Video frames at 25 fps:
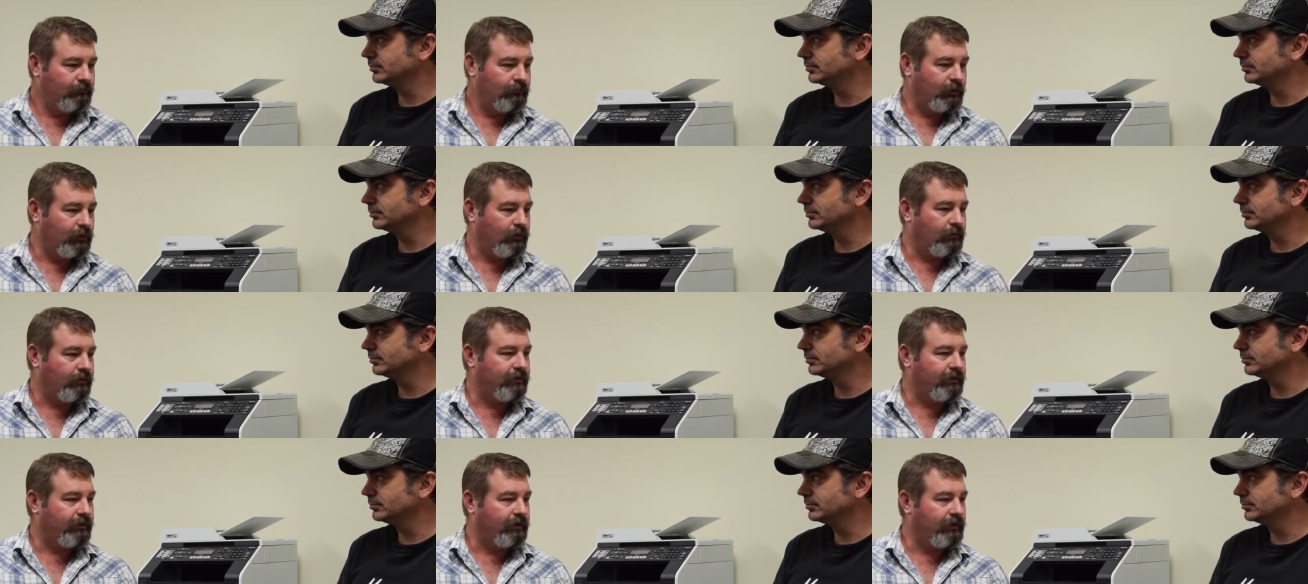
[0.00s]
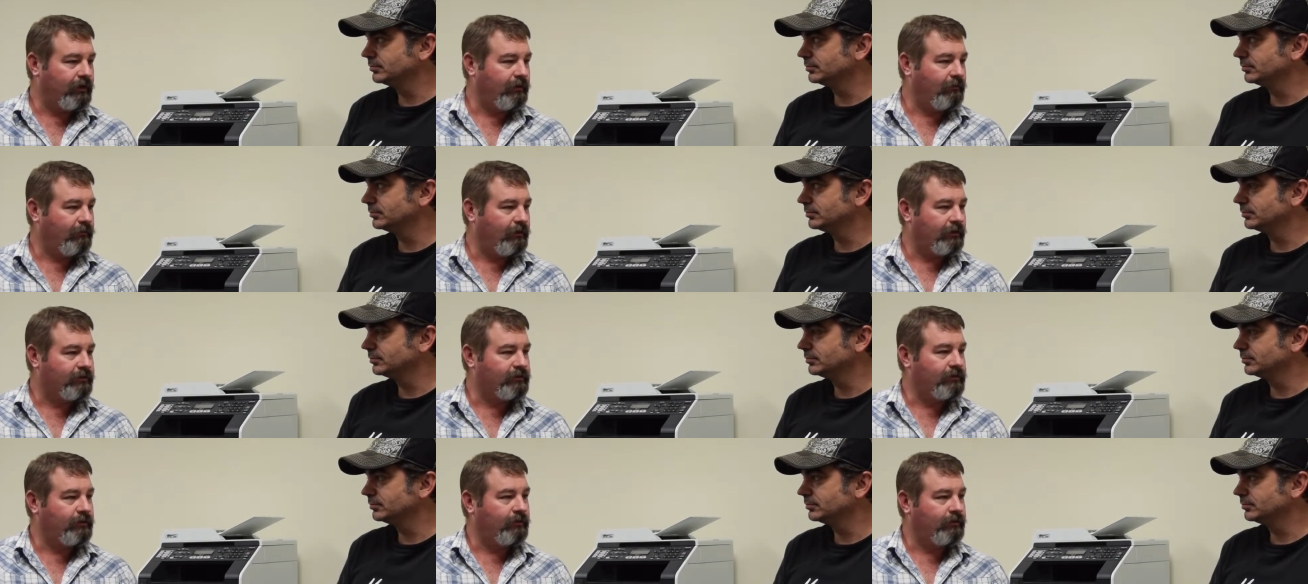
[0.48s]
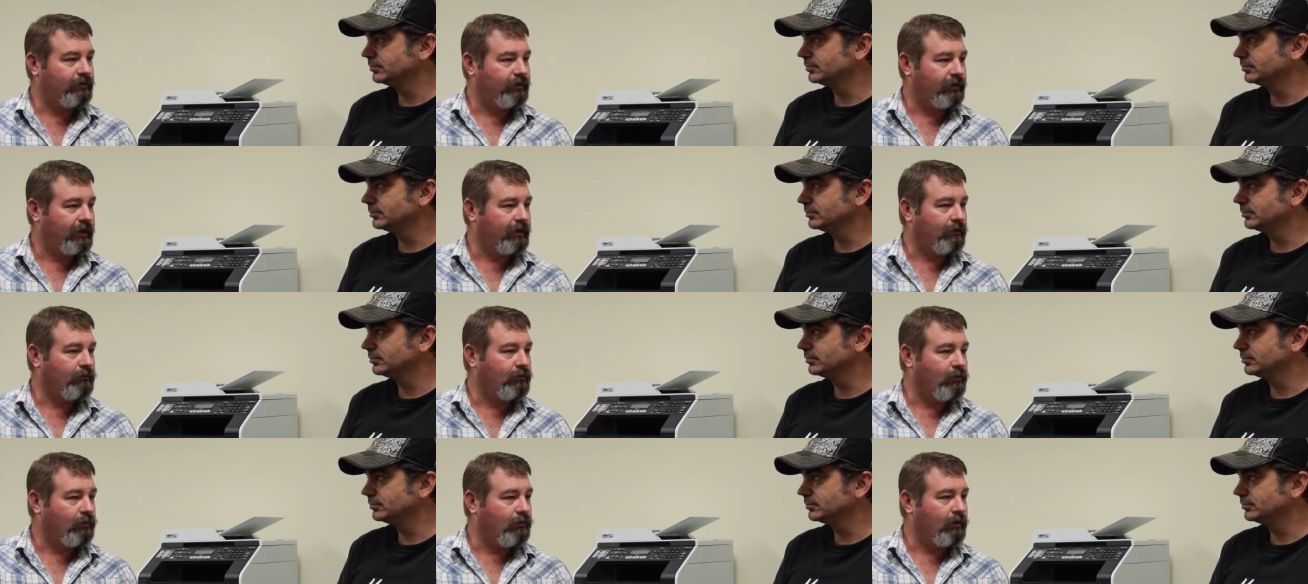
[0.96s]
Speaker 1: your theory, what you think
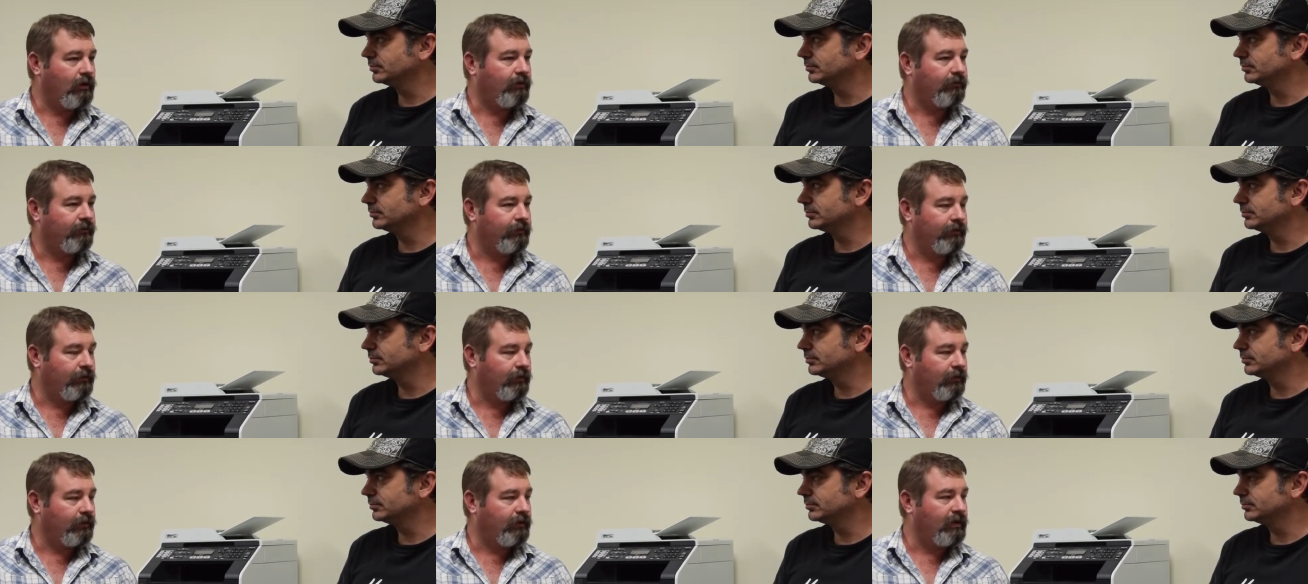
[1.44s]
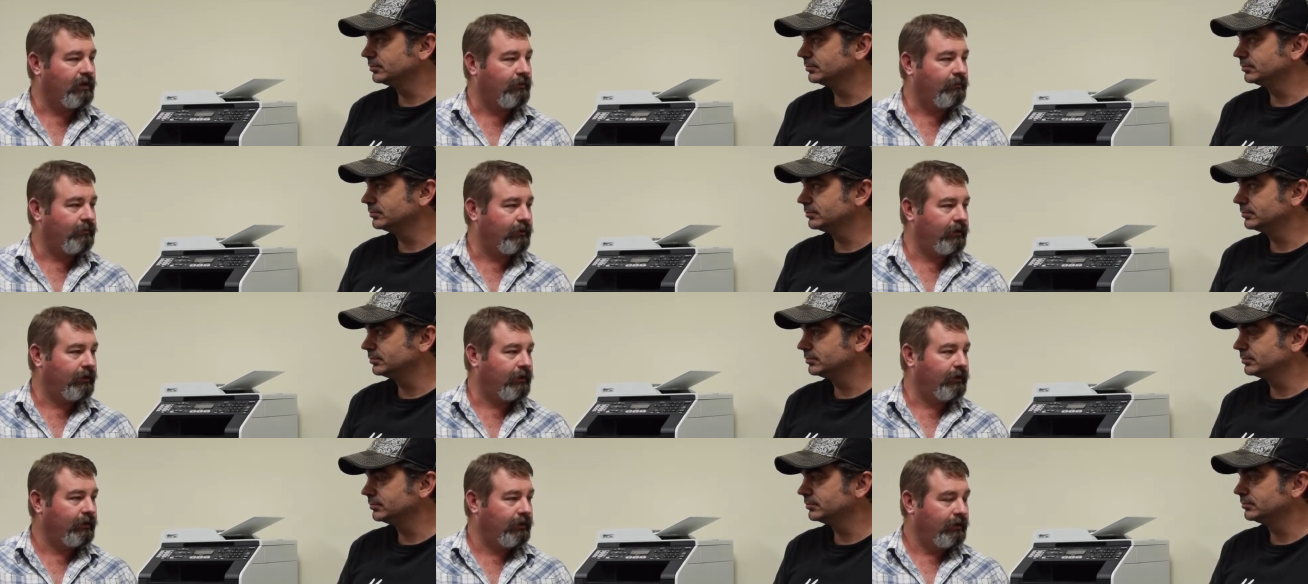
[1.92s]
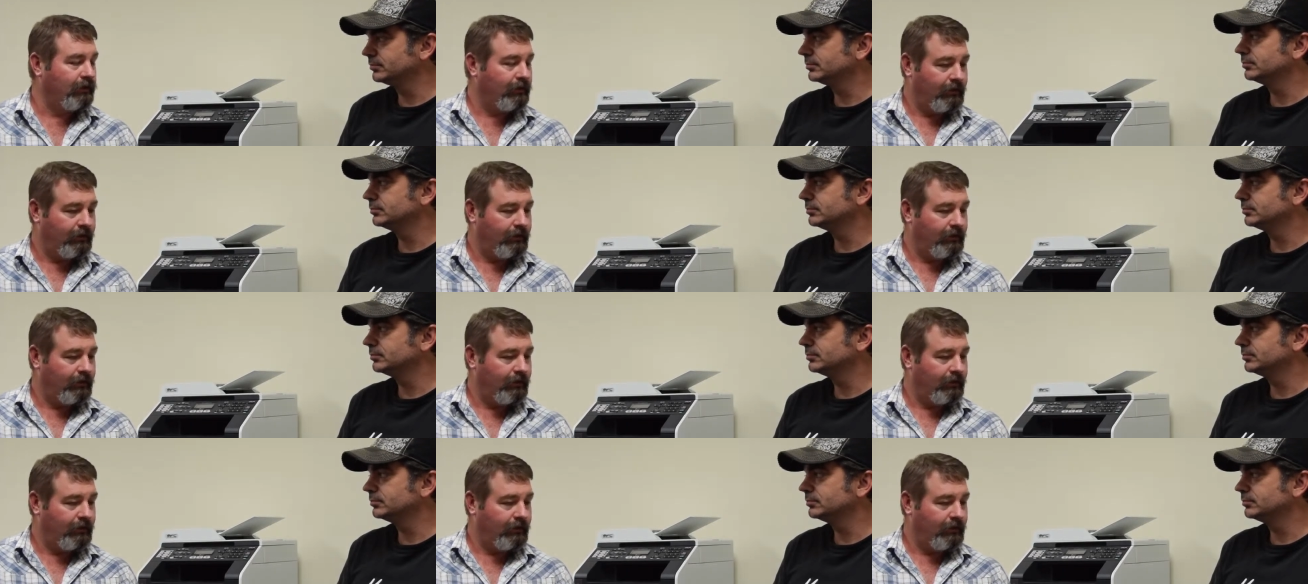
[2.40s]
will work for your company,